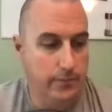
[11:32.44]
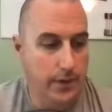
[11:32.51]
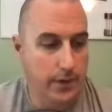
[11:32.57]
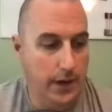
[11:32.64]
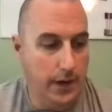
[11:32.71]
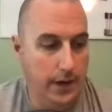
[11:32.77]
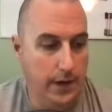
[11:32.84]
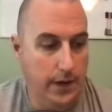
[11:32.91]

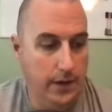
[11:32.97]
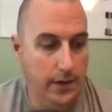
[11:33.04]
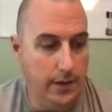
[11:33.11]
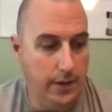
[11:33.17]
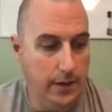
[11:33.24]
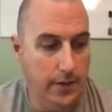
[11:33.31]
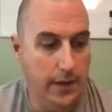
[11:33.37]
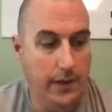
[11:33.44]

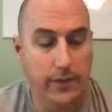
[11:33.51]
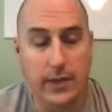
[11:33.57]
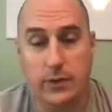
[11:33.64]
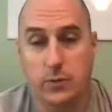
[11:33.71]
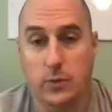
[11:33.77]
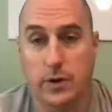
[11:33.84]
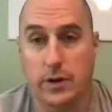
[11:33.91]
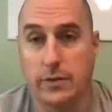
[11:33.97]

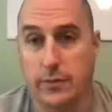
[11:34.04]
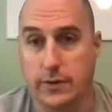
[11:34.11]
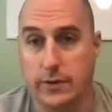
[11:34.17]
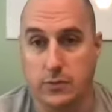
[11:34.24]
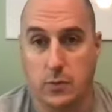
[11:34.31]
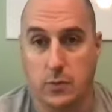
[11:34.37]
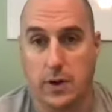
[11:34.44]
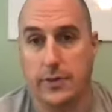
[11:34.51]
one of the
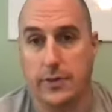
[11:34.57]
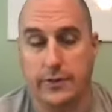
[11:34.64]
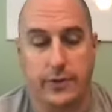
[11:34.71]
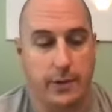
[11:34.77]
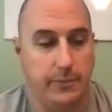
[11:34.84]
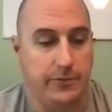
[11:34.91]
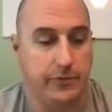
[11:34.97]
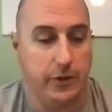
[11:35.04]
reasons why this
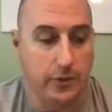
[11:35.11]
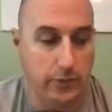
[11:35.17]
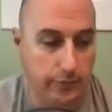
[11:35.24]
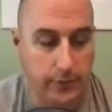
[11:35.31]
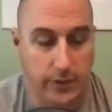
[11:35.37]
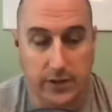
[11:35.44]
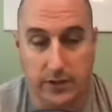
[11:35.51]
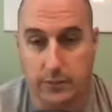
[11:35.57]
episode
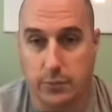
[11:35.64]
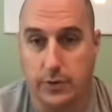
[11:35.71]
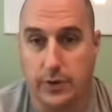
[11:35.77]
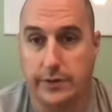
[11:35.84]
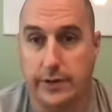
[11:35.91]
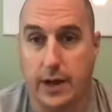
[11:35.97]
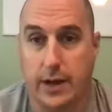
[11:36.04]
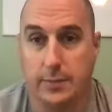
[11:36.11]
is
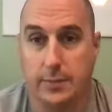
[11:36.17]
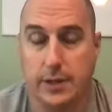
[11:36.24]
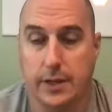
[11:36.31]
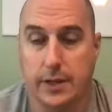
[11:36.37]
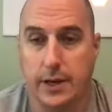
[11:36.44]
pretty timely.